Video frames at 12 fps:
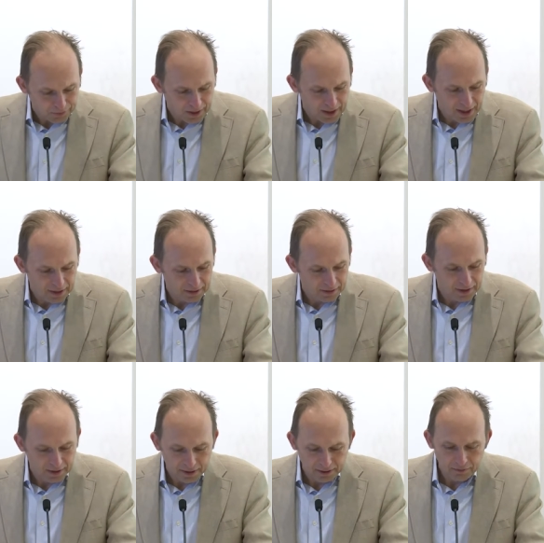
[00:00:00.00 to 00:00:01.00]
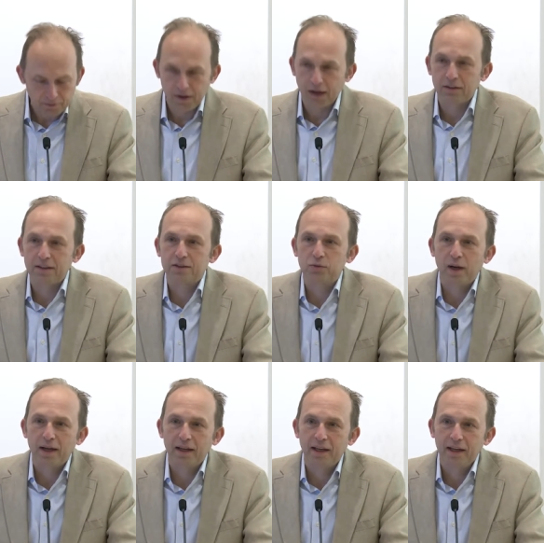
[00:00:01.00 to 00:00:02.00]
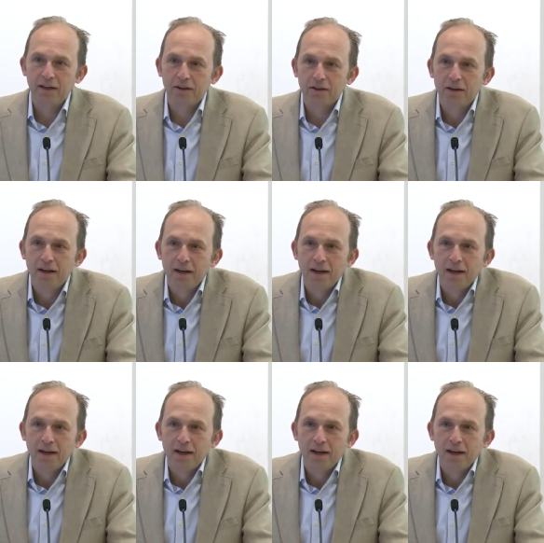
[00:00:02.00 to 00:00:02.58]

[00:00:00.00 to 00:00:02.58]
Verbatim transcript: And uh, he found his way here.